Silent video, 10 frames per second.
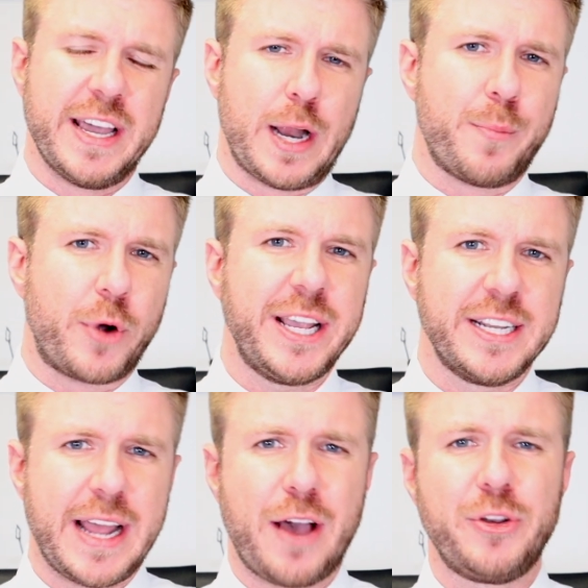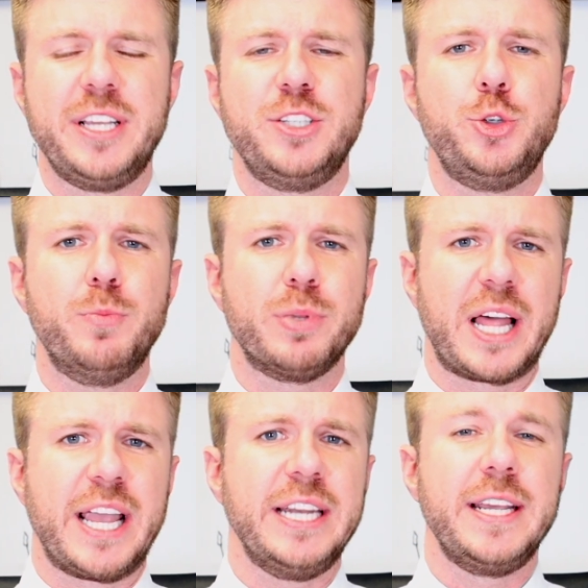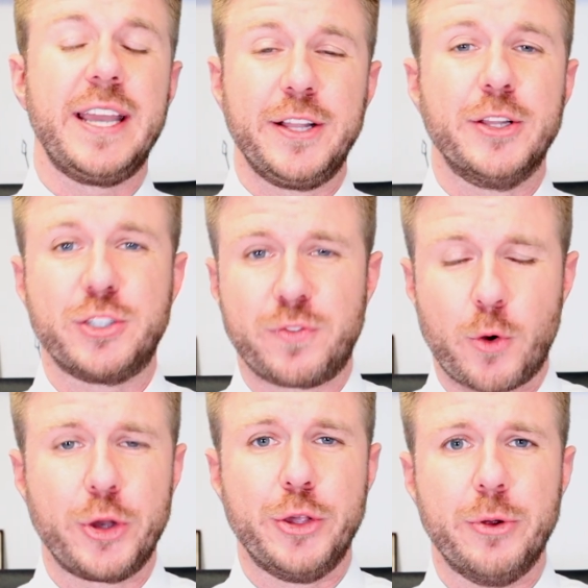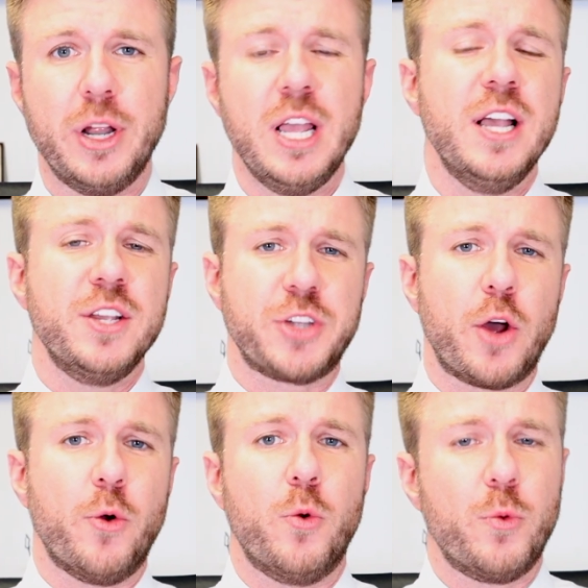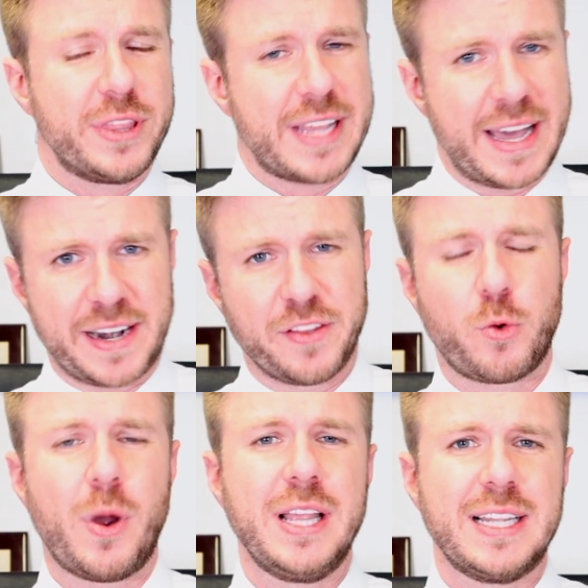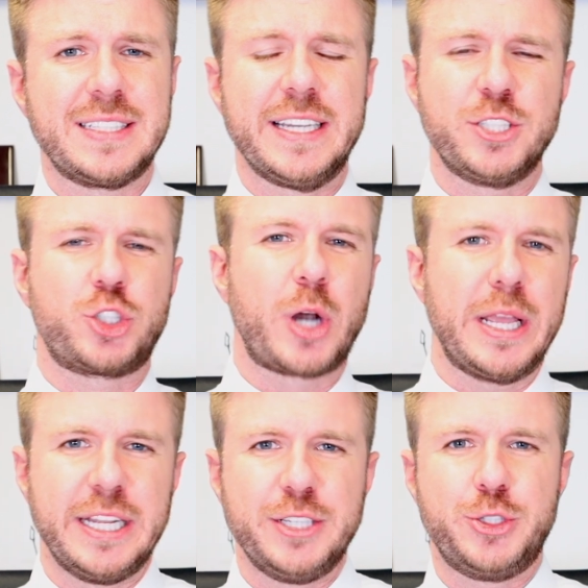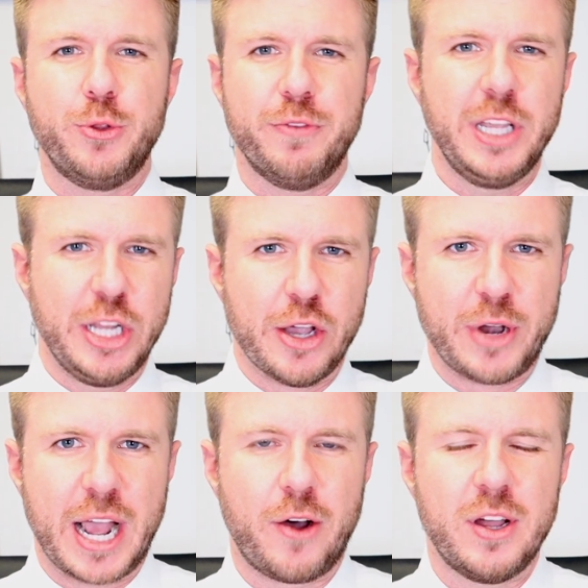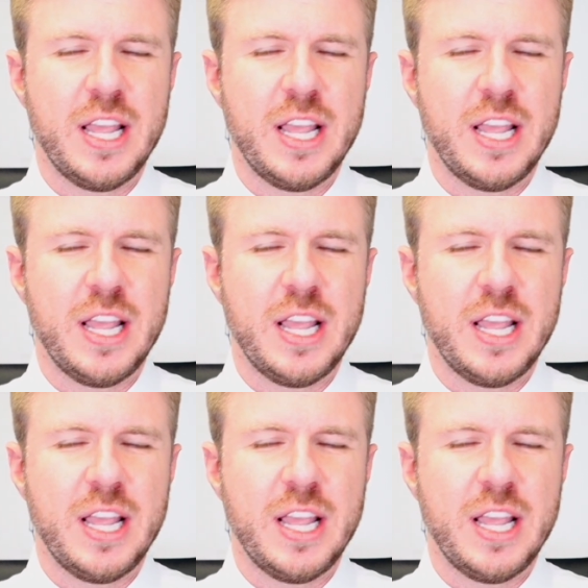and I break it down into plain English for you. So with that out of the way, let's get straight into the video now.